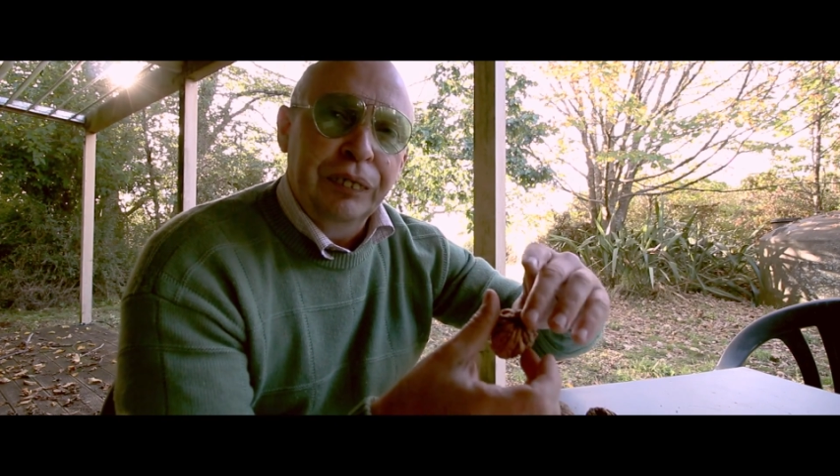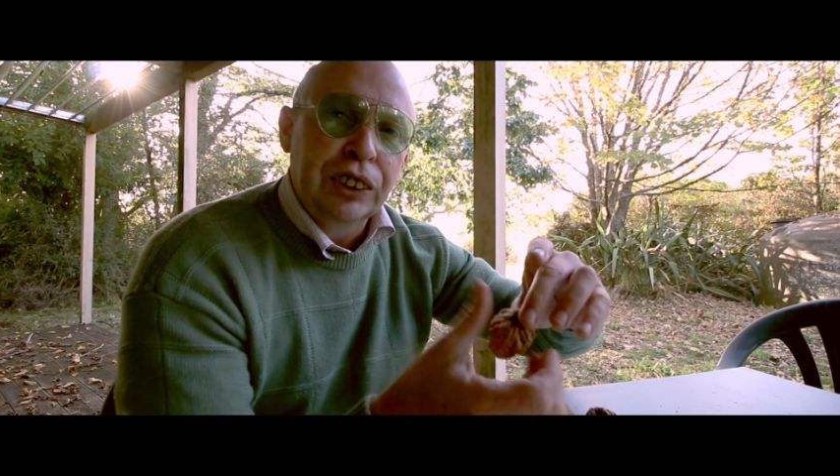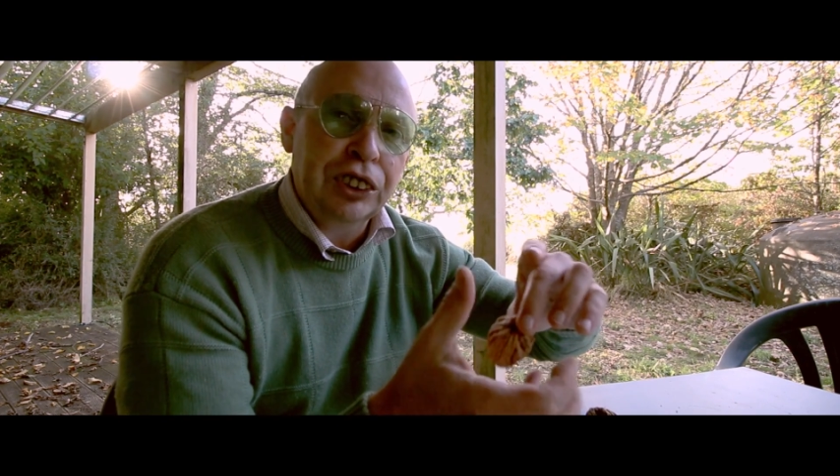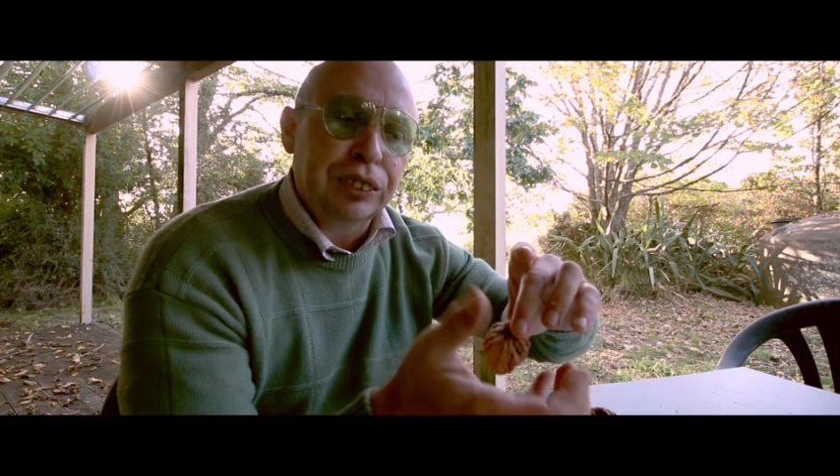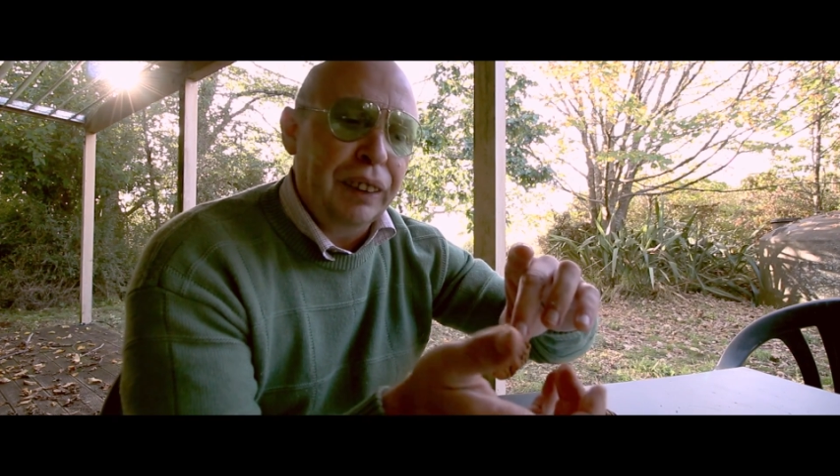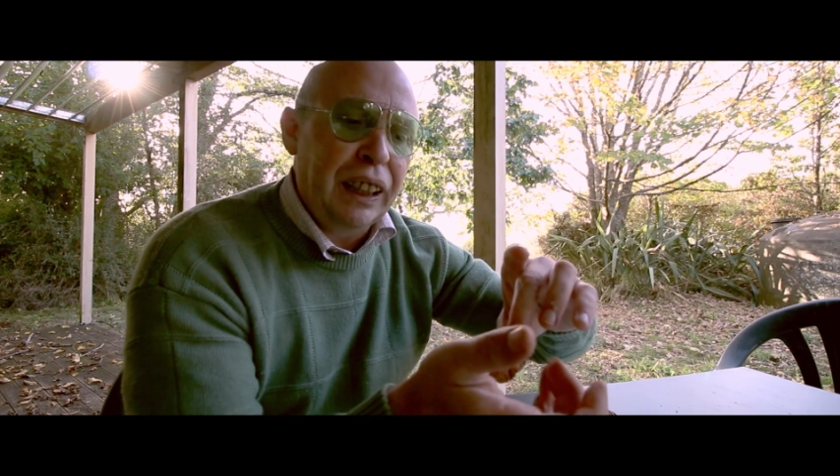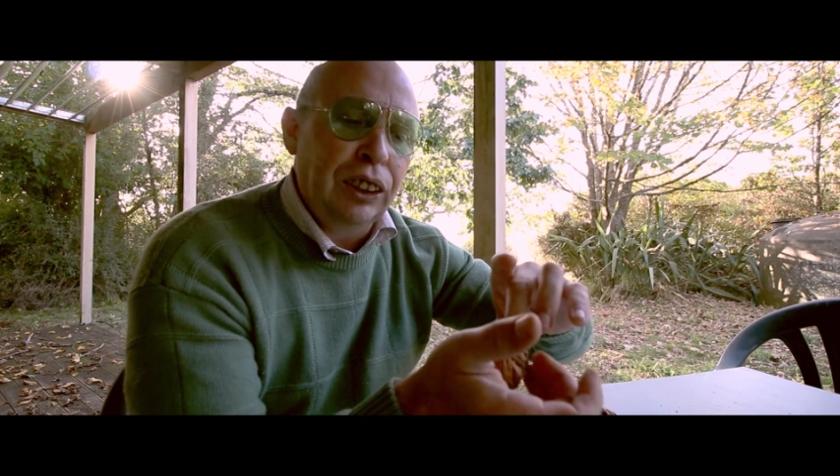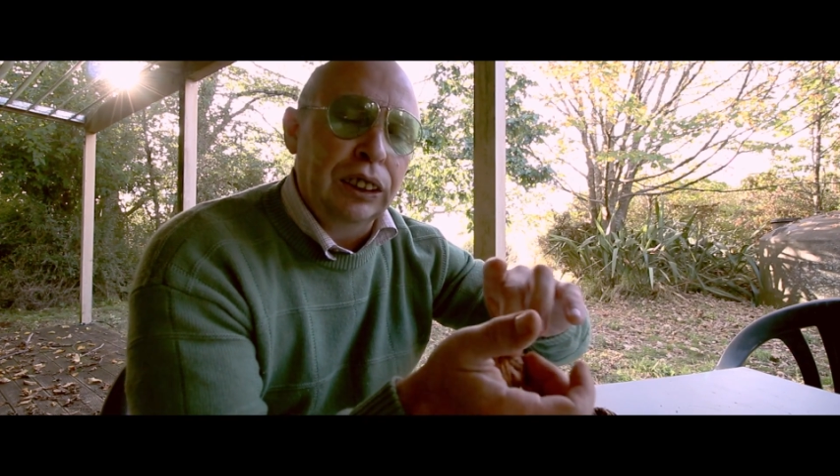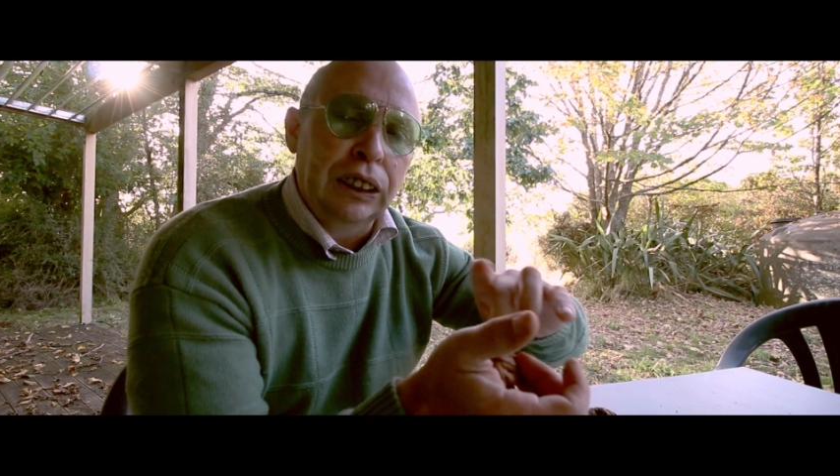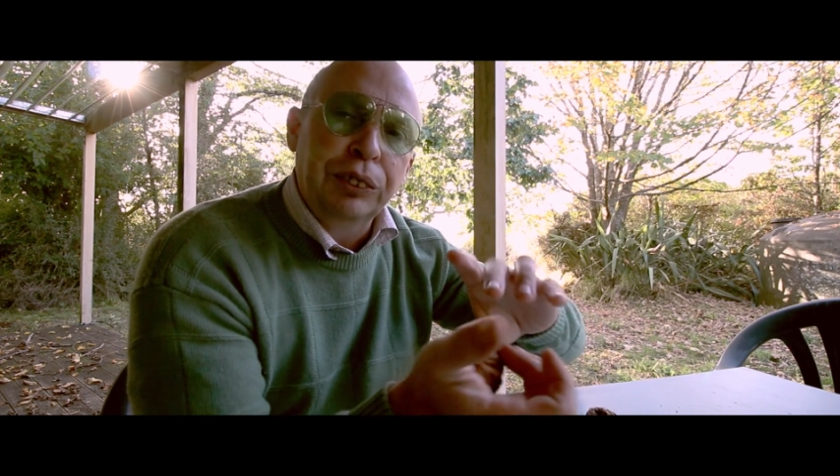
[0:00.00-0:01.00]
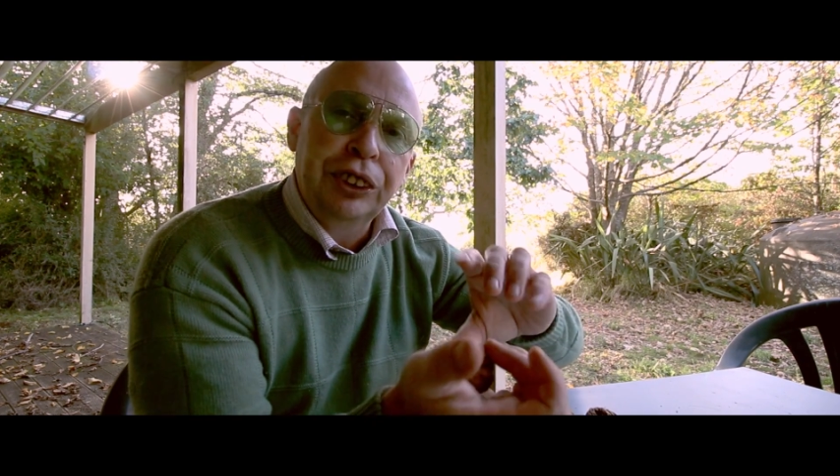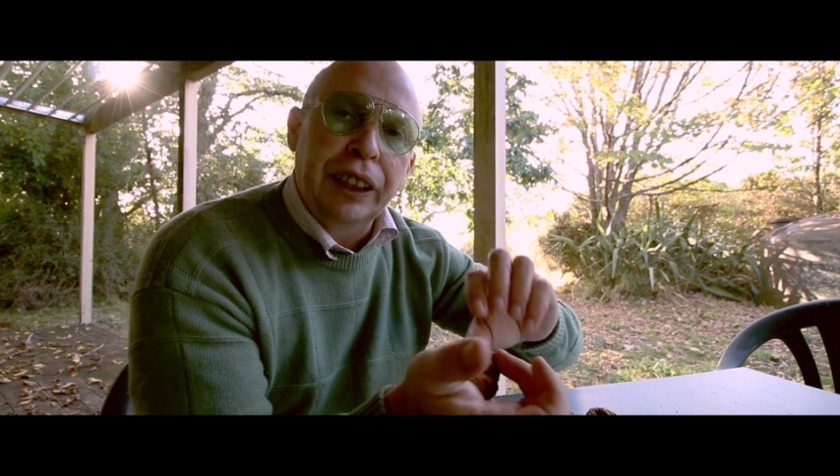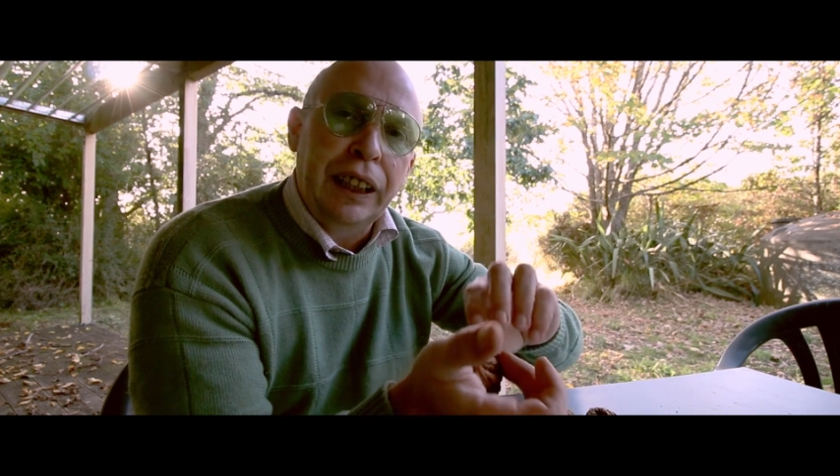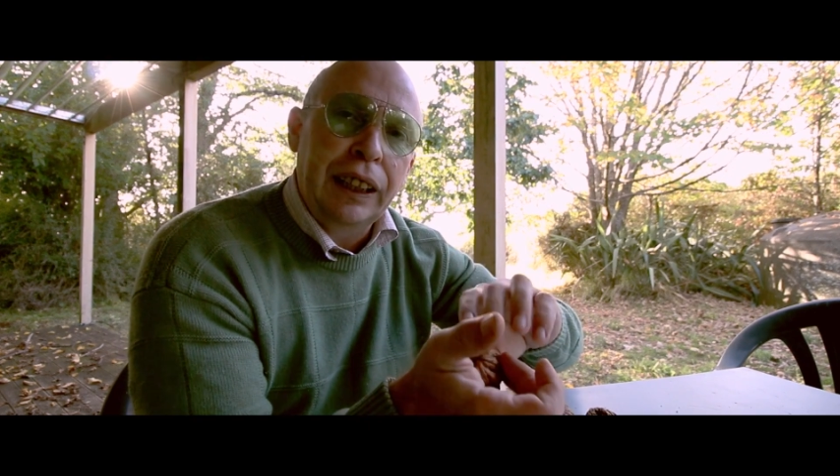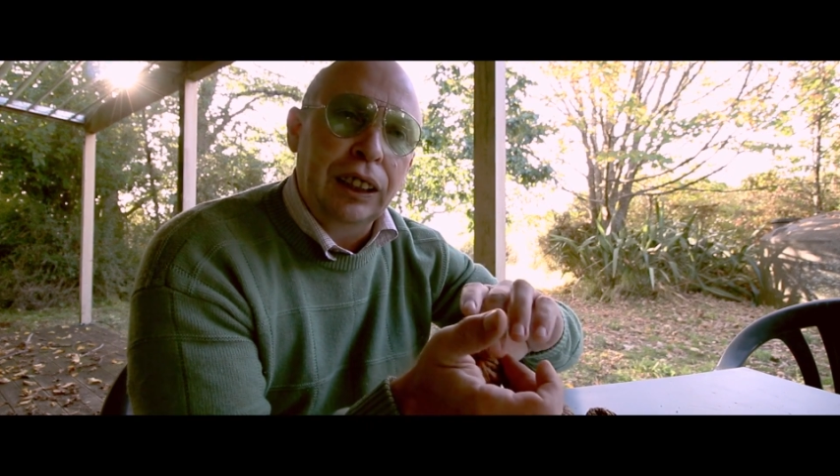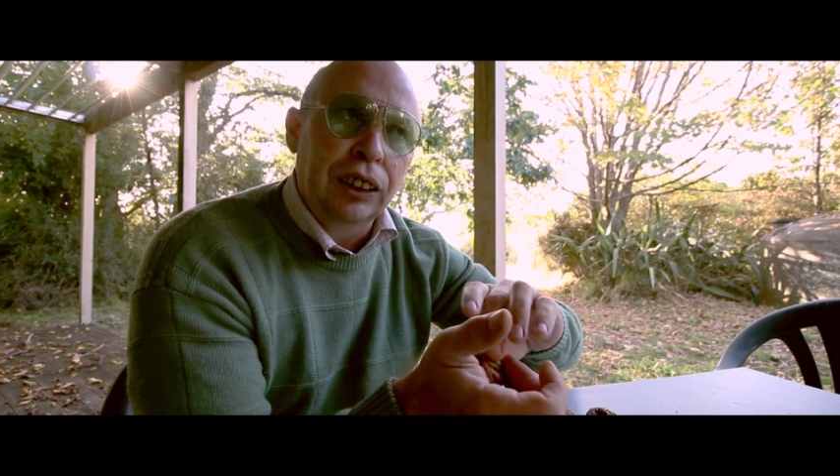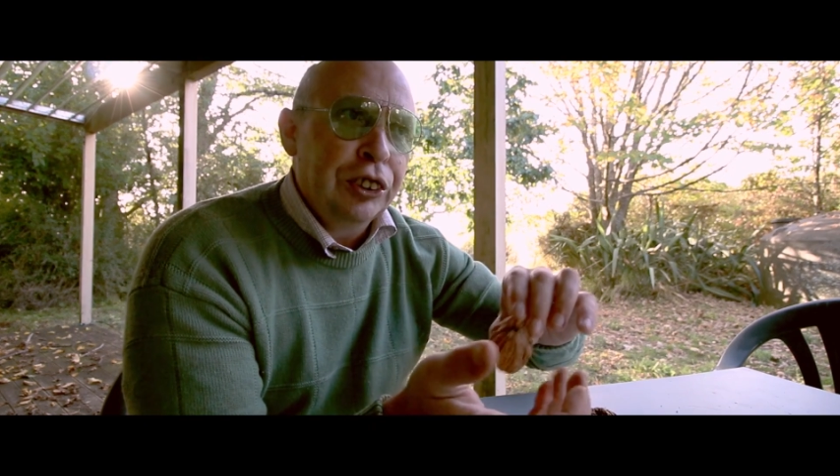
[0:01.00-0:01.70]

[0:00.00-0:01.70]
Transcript: just manually with your hand.